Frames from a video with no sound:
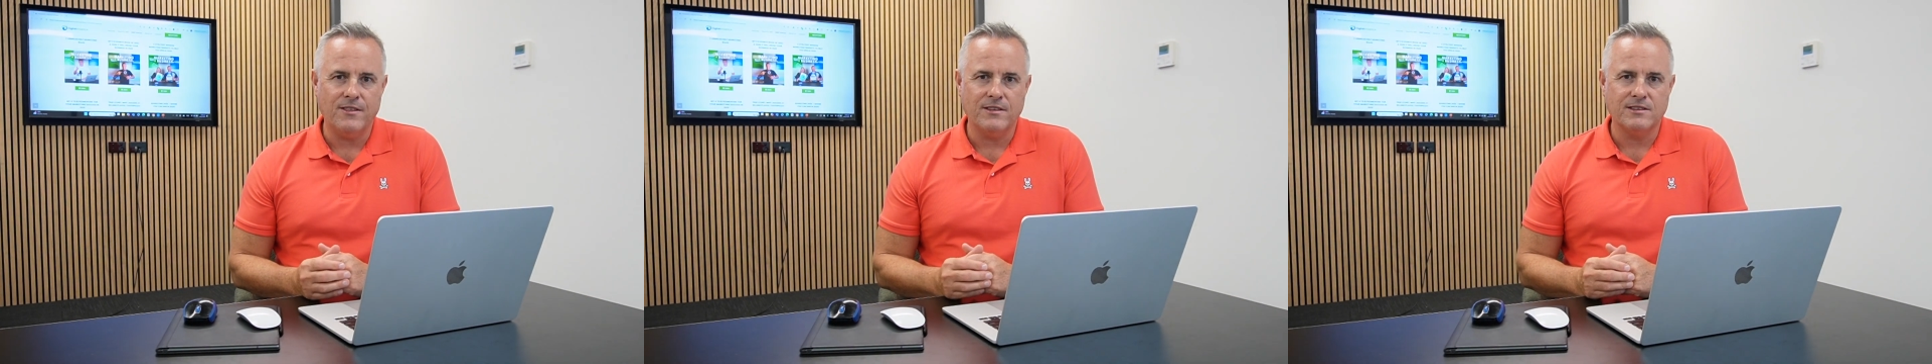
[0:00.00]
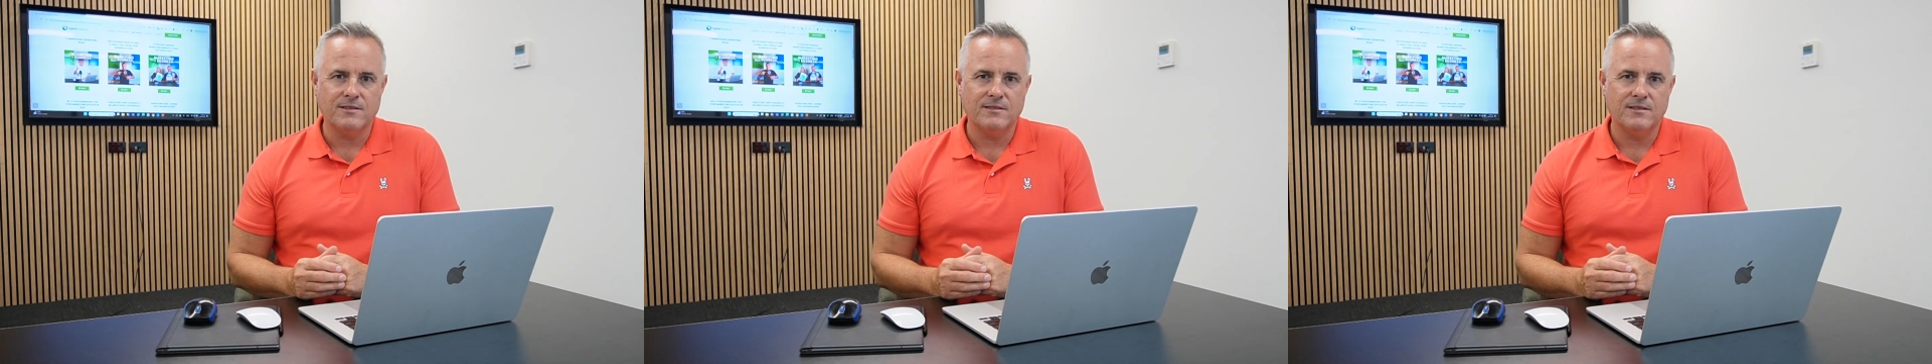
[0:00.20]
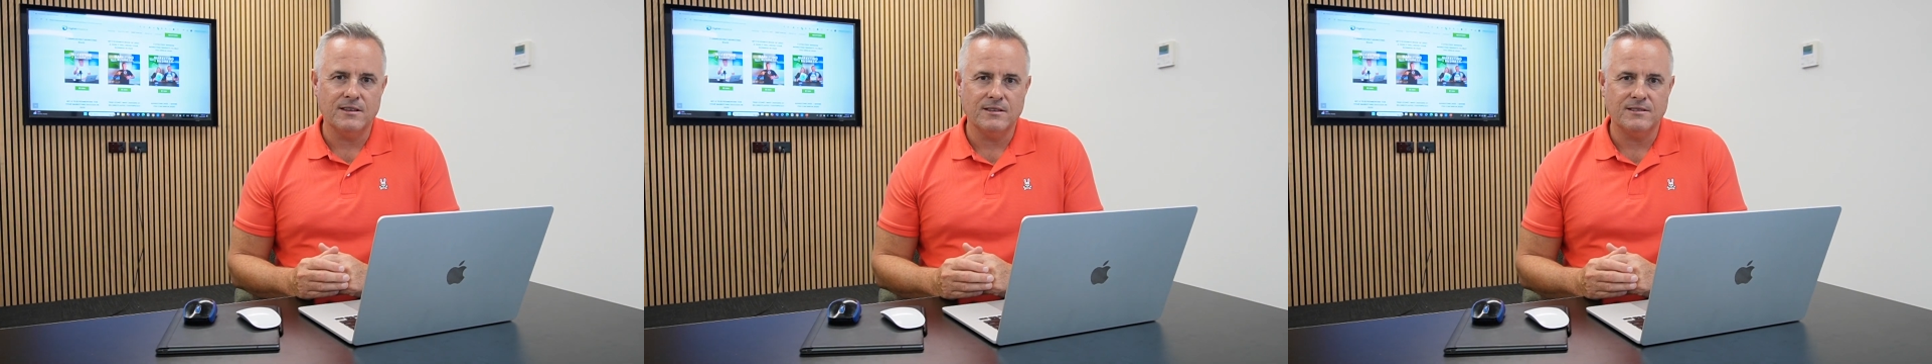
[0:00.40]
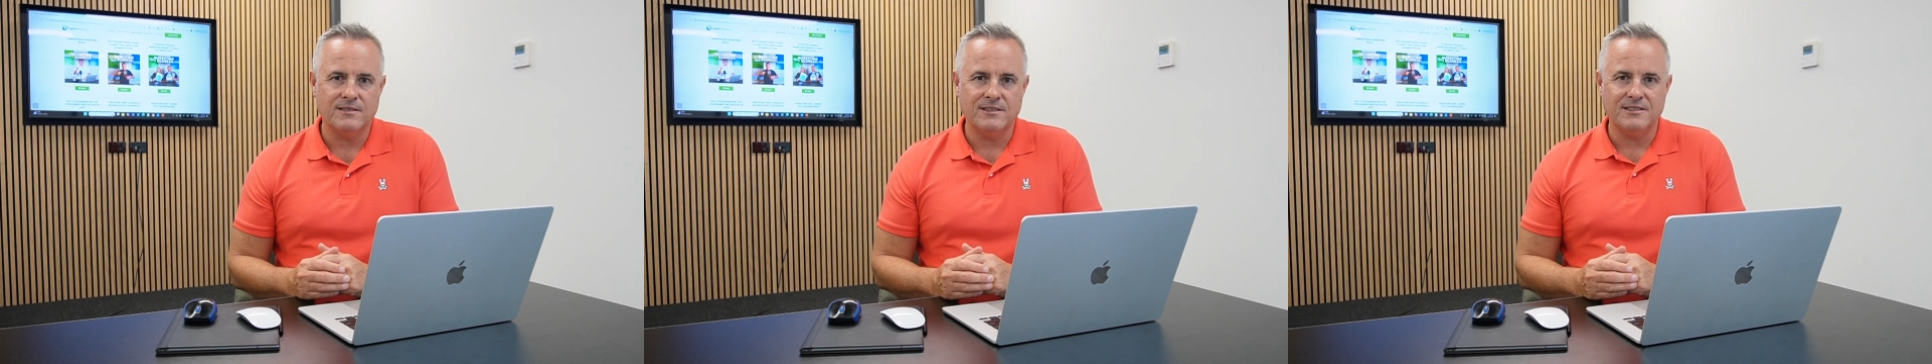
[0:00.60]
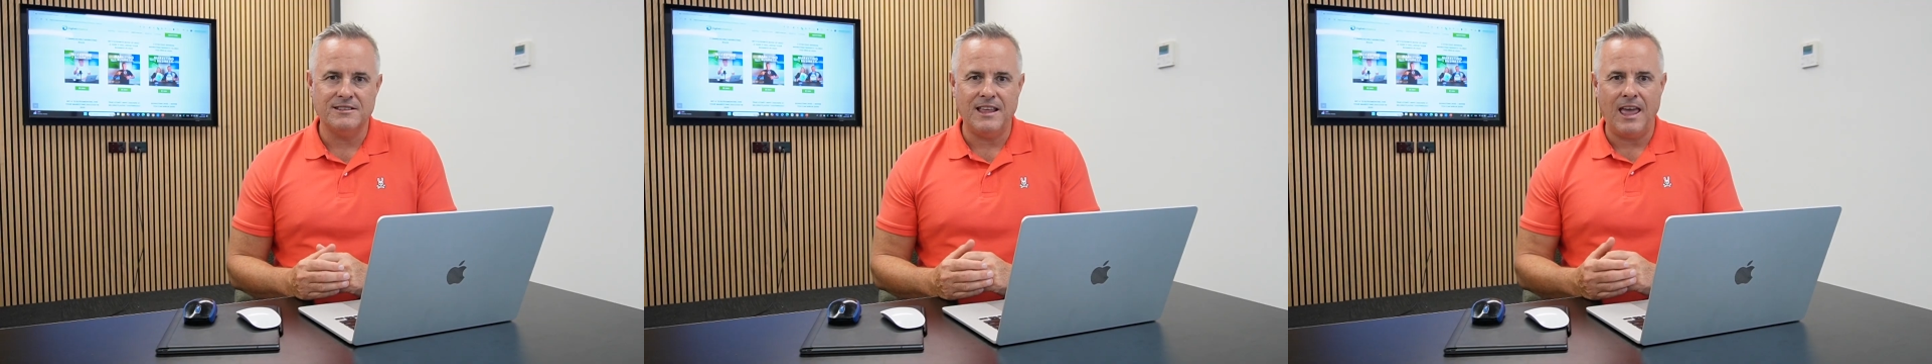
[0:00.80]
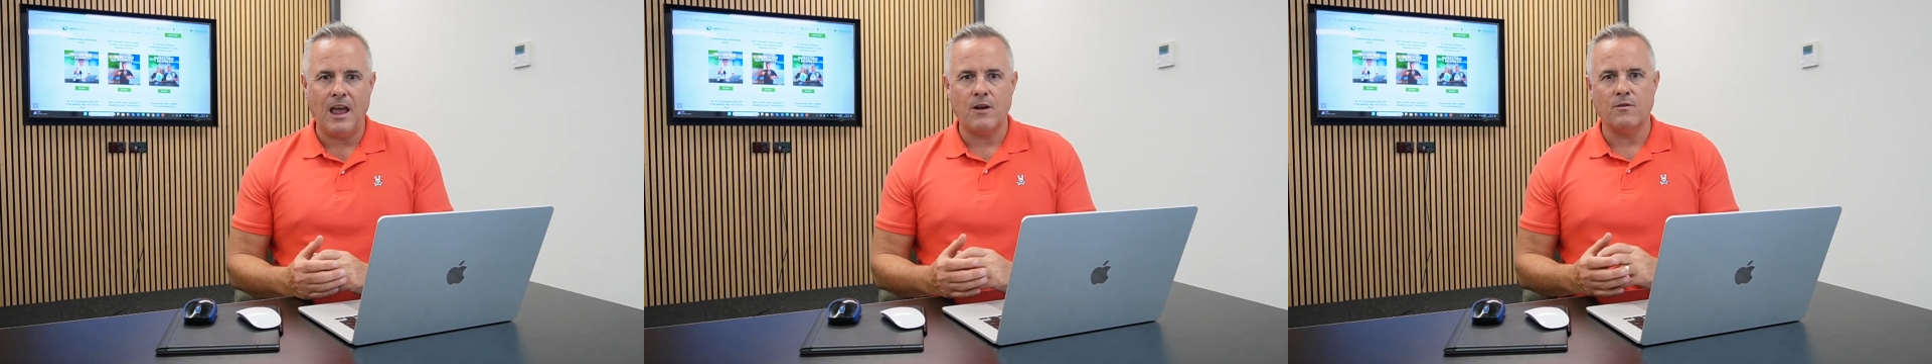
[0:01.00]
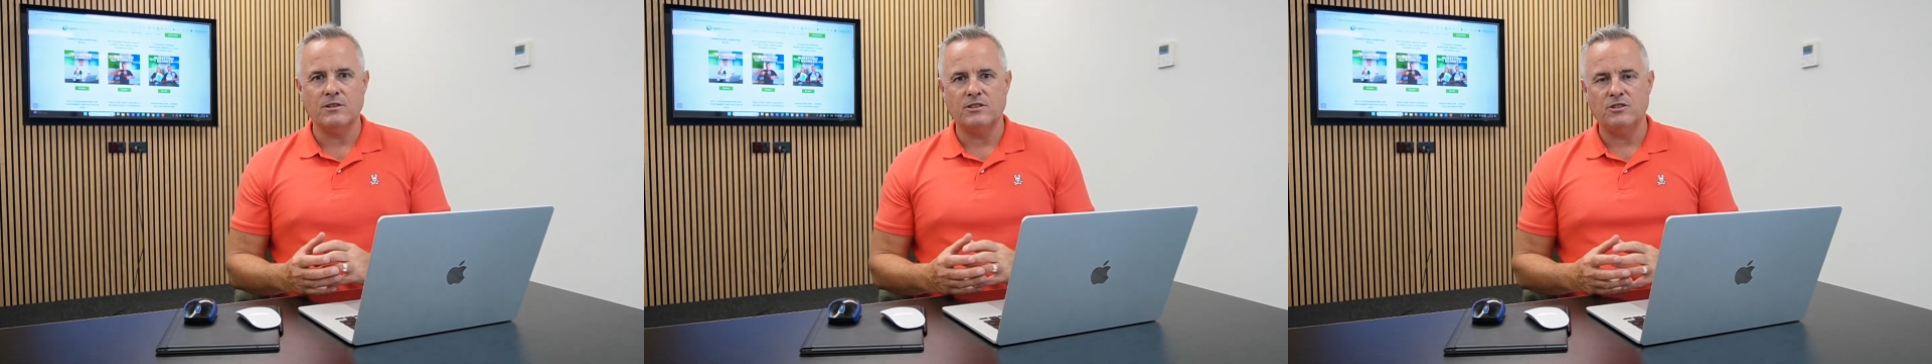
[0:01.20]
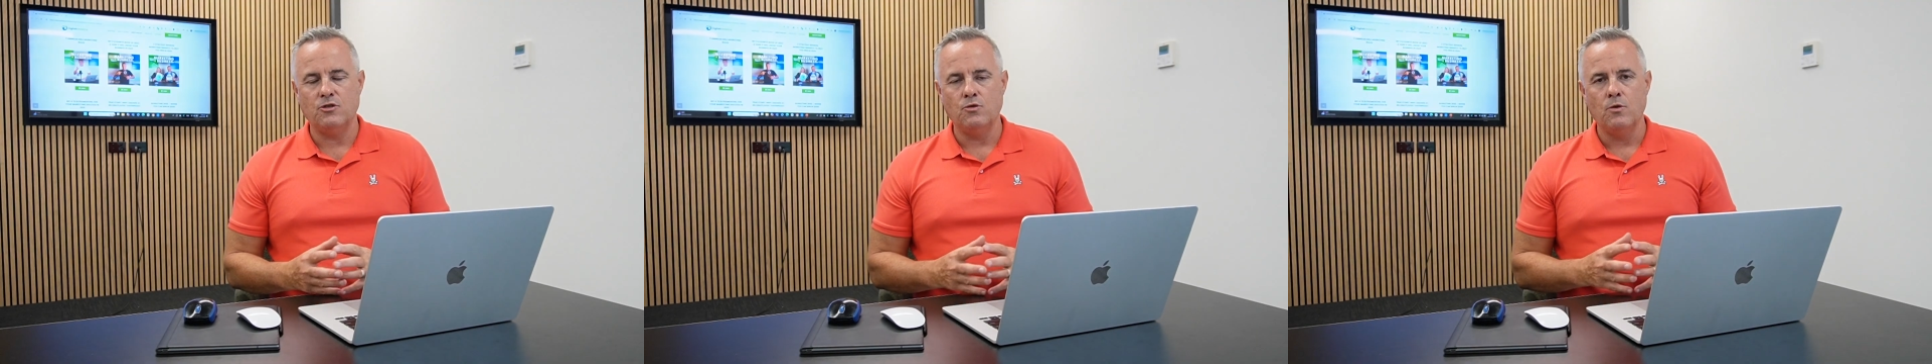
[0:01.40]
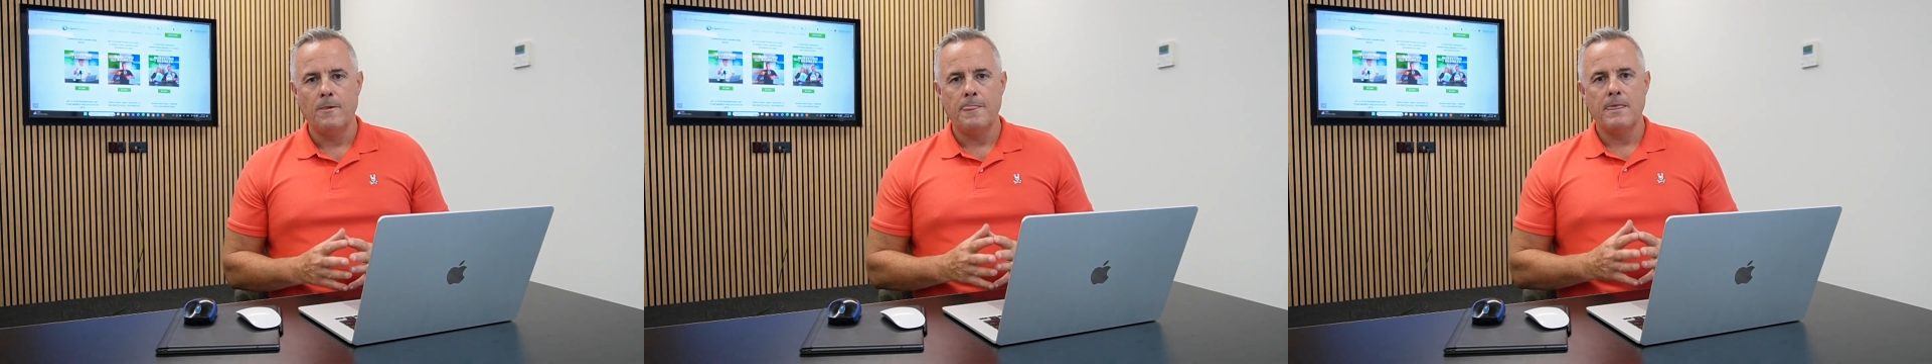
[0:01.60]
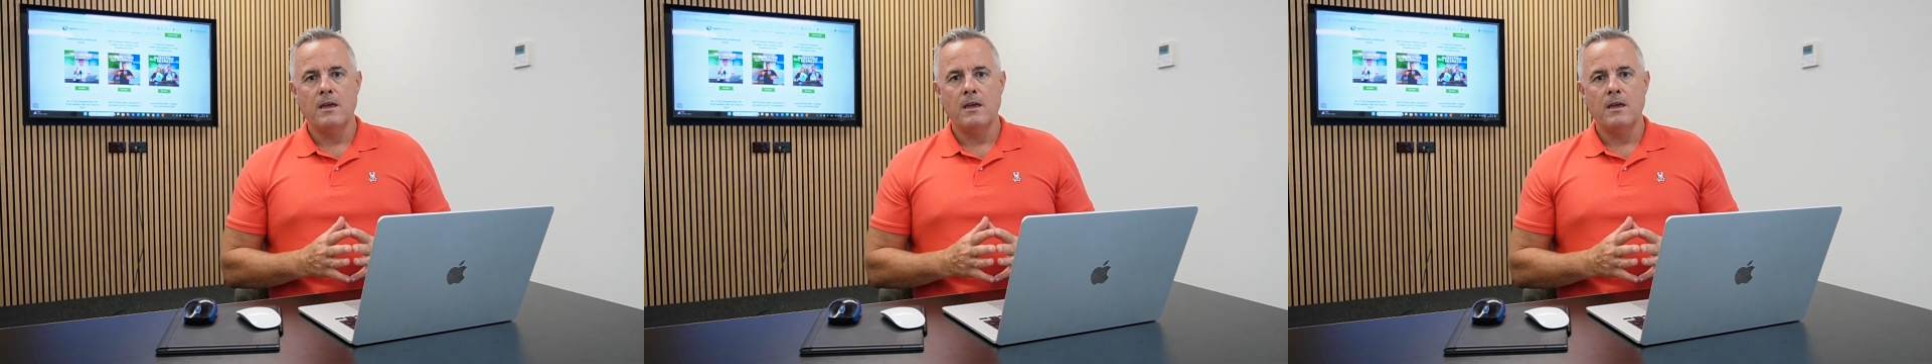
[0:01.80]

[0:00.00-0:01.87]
this now is to,